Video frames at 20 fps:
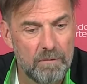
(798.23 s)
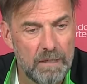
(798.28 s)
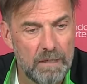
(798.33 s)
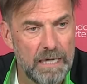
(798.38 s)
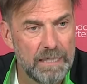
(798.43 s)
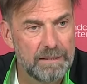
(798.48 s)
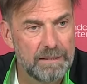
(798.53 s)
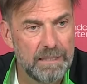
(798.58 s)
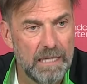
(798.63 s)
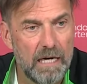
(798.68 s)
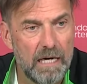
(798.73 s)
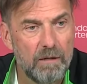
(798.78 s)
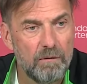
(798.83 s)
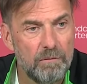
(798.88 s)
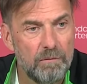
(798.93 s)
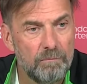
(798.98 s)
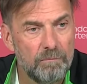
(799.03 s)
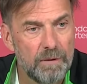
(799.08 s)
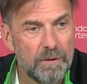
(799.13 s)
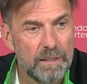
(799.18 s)
right
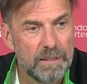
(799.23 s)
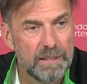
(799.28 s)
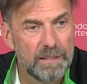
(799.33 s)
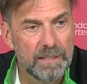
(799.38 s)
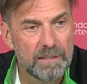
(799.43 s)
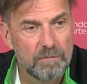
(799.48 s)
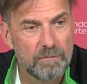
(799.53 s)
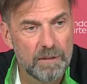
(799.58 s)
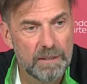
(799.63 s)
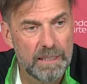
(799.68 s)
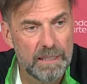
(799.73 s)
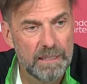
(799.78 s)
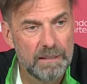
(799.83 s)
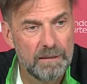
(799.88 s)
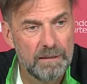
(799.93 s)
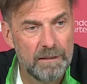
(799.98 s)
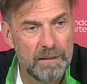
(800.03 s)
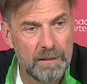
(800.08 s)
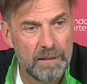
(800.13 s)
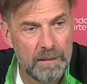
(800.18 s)
now. And that's what
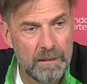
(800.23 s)
I